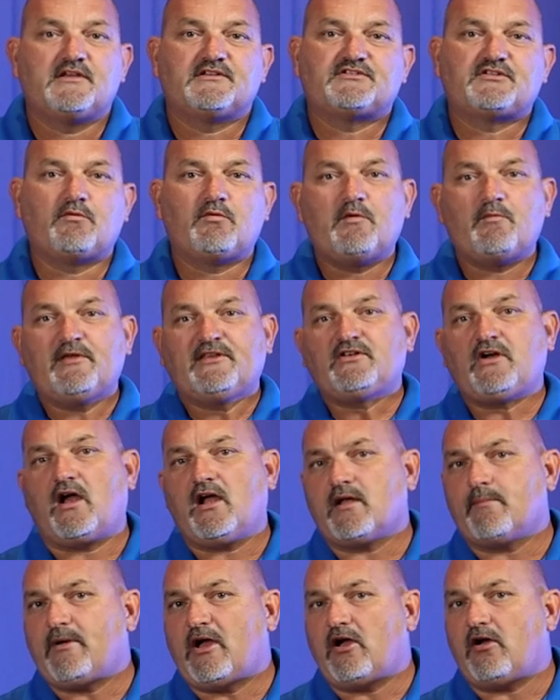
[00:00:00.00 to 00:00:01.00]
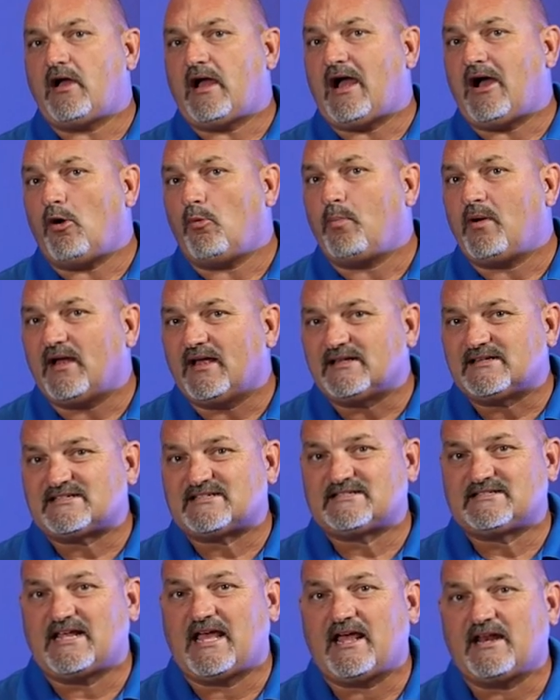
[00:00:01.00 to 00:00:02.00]
So when we talk about alpine
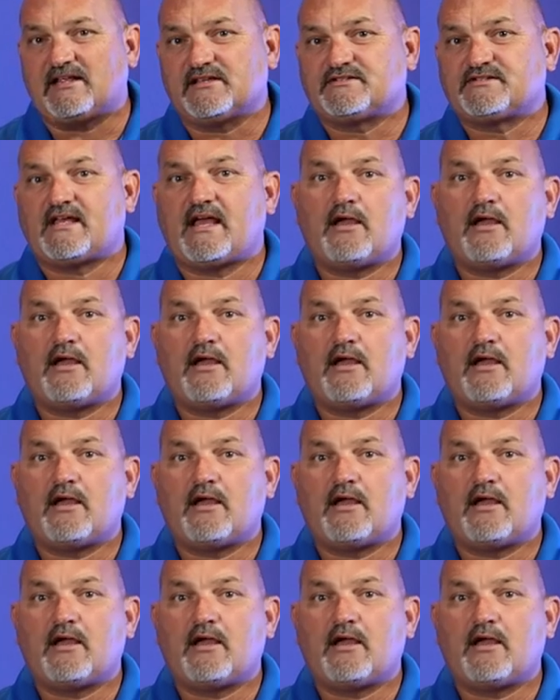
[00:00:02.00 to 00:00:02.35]
status,